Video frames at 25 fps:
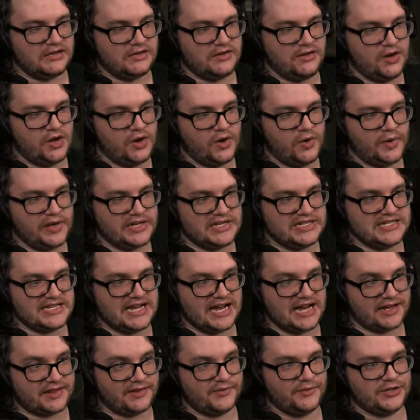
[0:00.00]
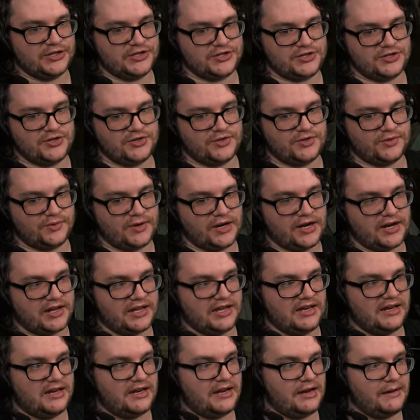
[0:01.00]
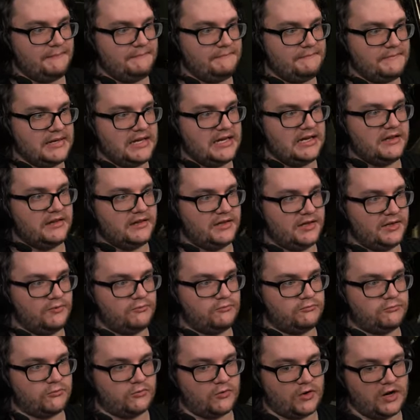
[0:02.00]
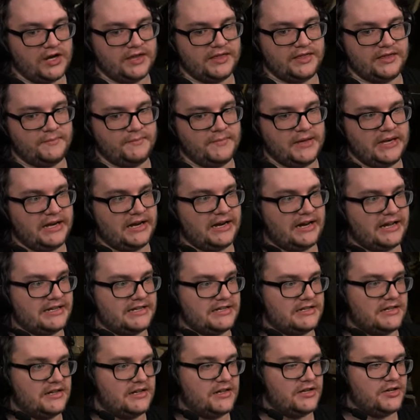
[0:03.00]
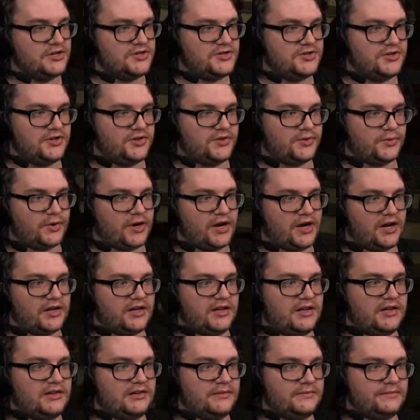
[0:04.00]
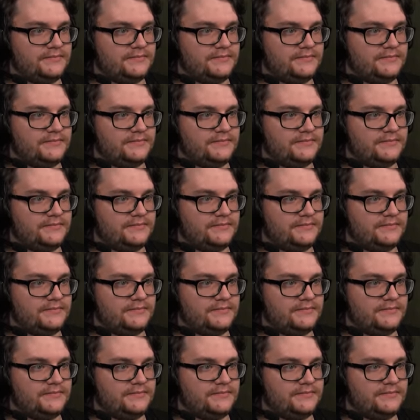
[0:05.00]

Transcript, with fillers: know exactly when to shoot the rocket and I immediately run the minute I shoot the rocket.